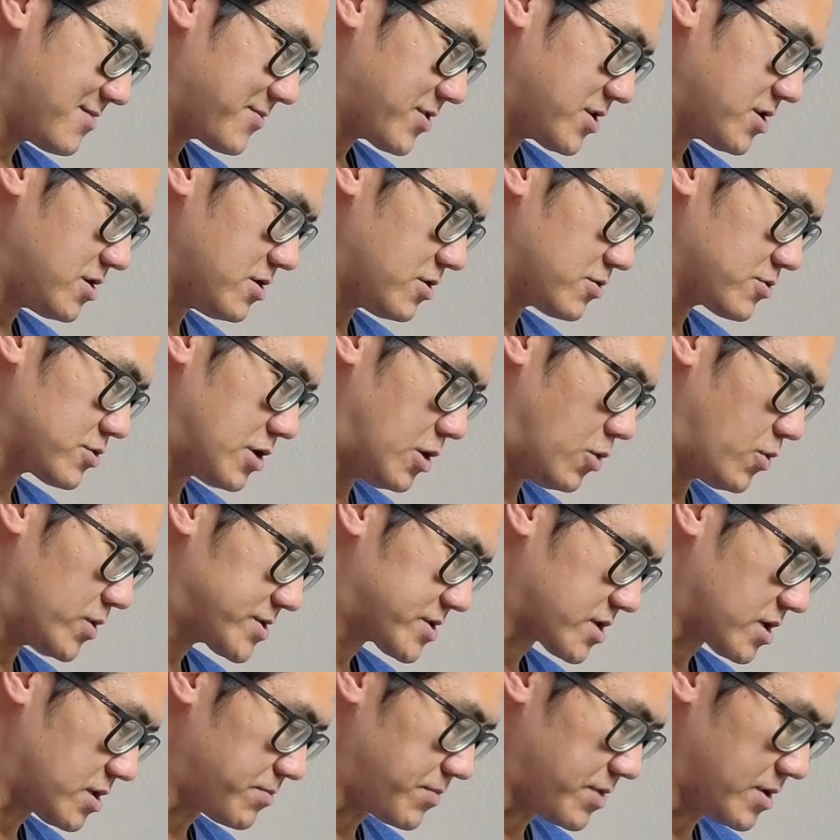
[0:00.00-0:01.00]
no one's
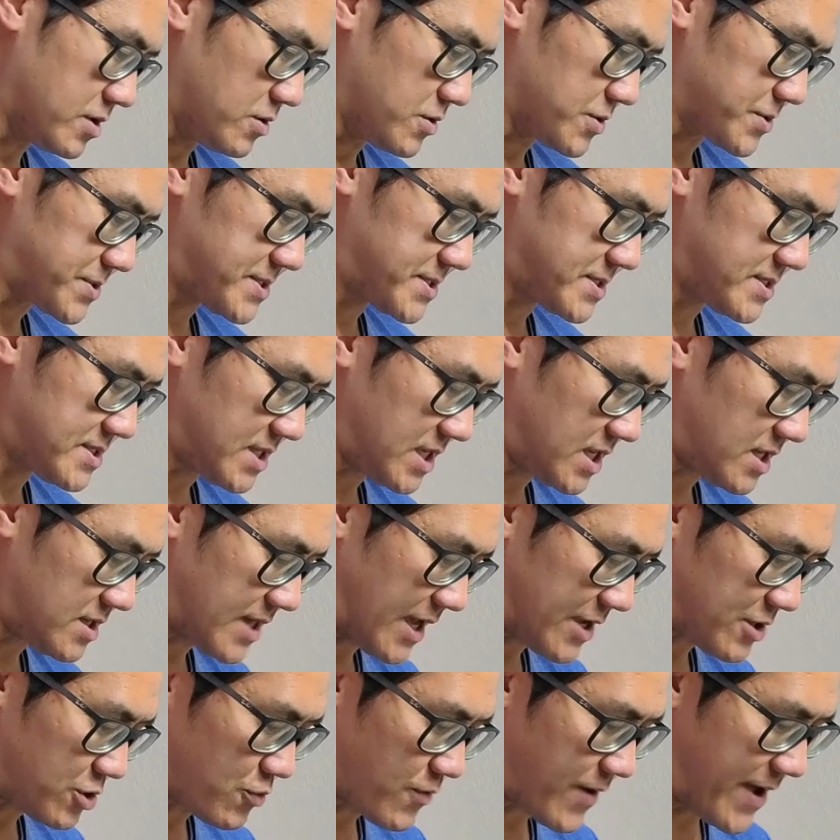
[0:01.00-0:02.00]
going to be able to see
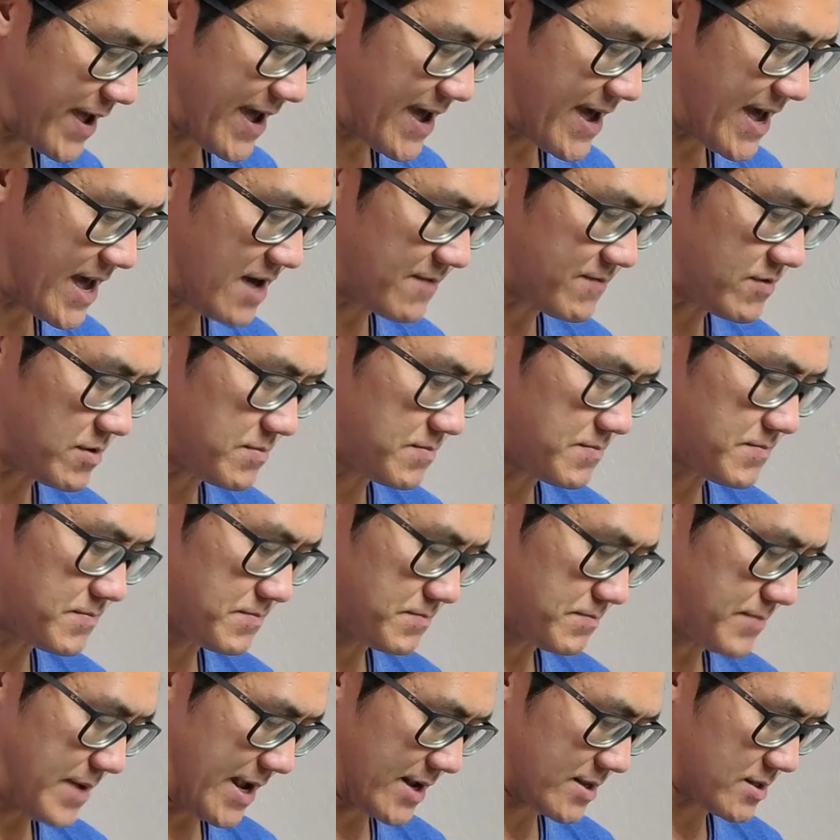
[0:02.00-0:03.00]
that you have it
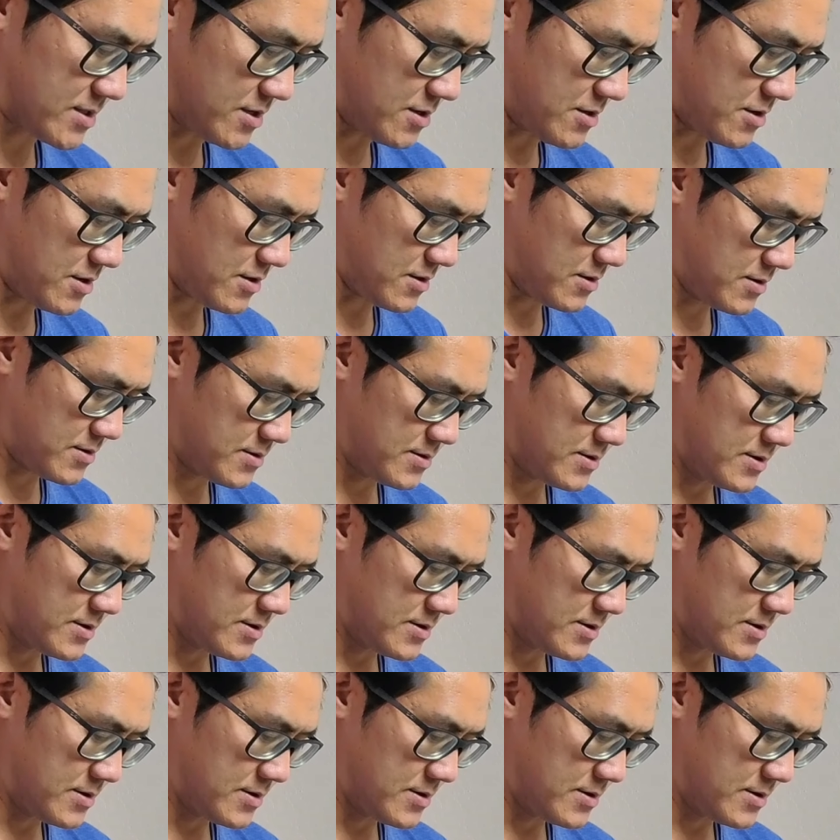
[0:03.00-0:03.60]
back there.